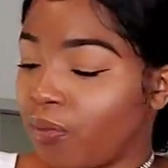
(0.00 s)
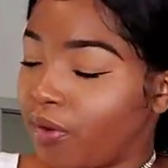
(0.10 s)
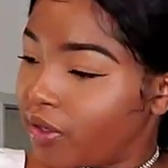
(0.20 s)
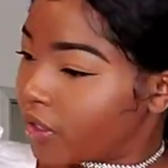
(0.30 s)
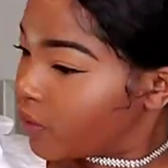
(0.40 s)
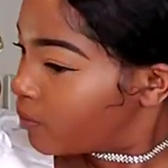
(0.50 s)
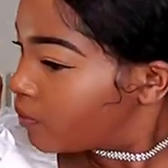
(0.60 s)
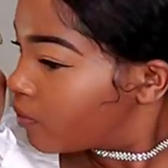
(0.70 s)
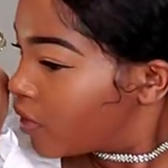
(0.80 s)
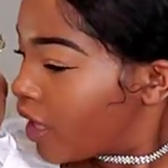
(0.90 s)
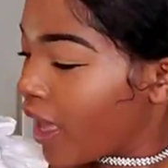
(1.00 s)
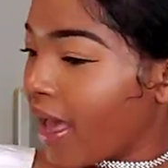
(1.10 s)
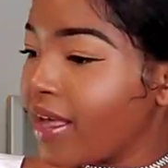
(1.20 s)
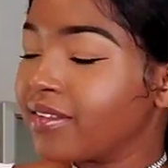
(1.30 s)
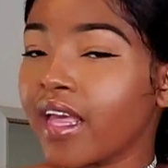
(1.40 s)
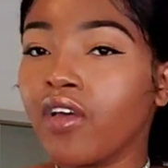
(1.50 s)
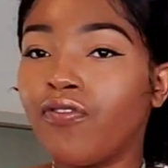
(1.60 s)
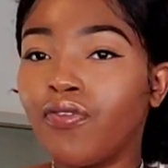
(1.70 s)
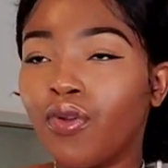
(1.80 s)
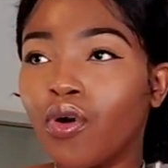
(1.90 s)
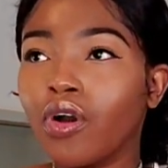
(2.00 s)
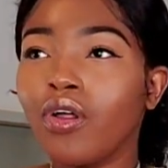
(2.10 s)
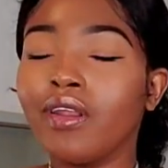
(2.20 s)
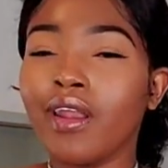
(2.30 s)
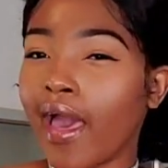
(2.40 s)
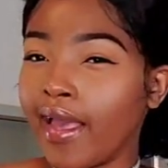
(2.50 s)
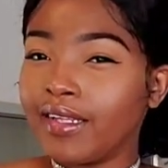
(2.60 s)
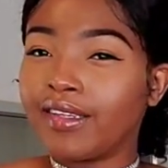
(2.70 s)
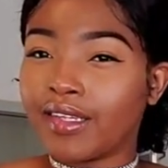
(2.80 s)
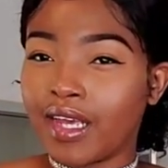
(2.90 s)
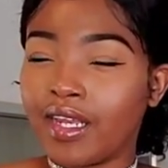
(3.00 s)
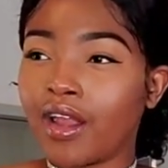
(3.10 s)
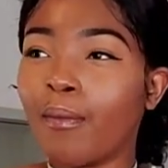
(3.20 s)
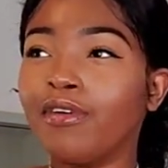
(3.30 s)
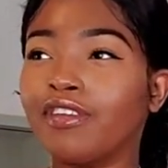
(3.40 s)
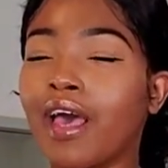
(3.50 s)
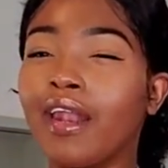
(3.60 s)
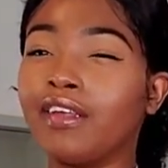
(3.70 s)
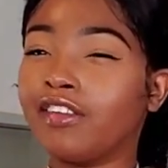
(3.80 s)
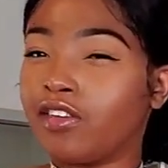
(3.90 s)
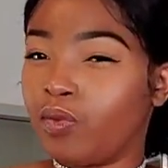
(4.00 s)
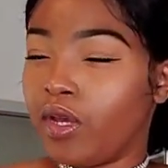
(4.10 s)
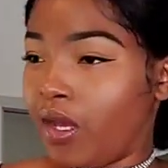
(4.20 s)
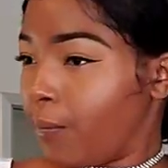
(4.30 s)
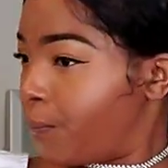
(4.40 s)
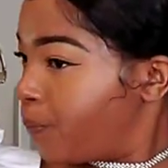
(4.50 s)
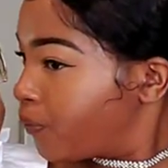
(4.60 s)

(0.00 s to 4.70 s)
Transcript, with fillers: familiar it has like a floral light scent, almost kind of sweet.